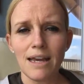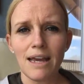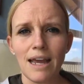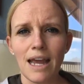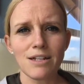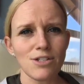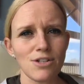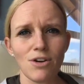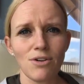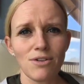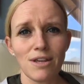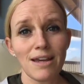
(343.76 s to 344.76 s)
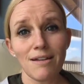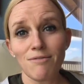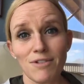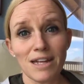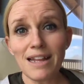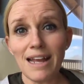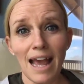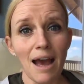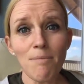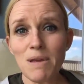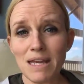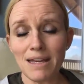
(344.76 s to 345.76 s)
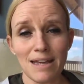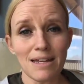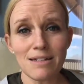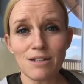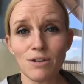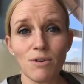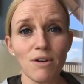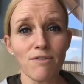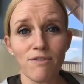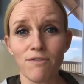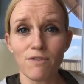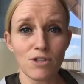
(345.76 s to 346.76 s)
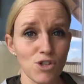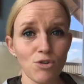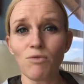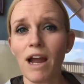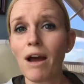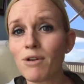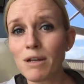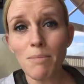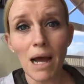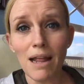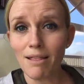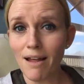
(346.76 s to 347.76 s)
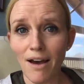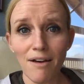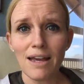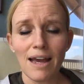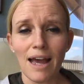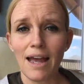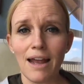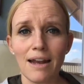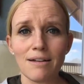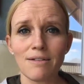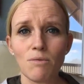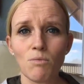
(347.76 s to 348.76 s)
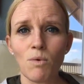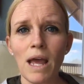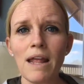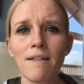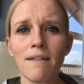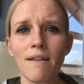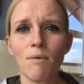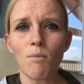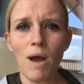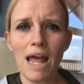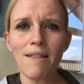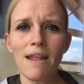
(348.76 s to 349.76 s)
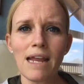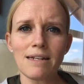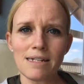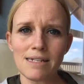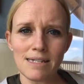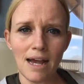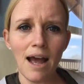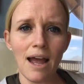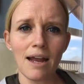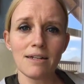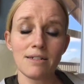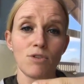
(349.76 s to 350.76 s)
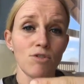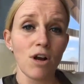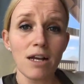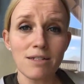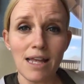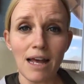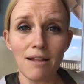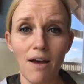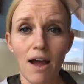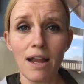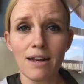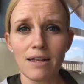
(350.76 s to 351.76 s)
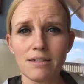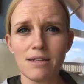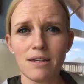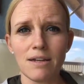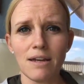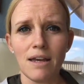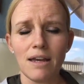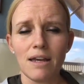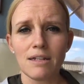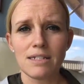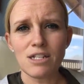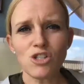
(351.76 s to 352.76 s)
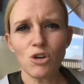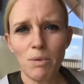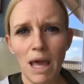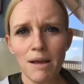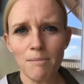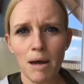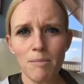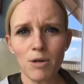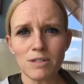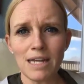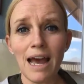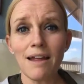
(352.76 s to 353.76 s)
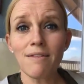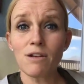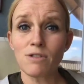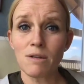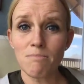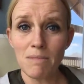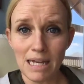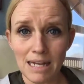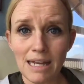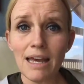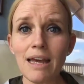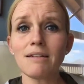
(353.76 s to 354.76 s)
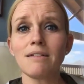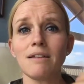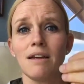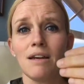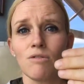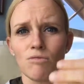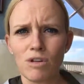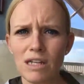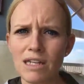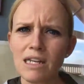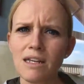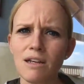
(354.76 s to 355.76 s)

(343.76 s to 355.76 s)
And so you get really happy kids who are surrounded by love. And when they decide to cross that line into disobeying mom or dad, there's immediate, really,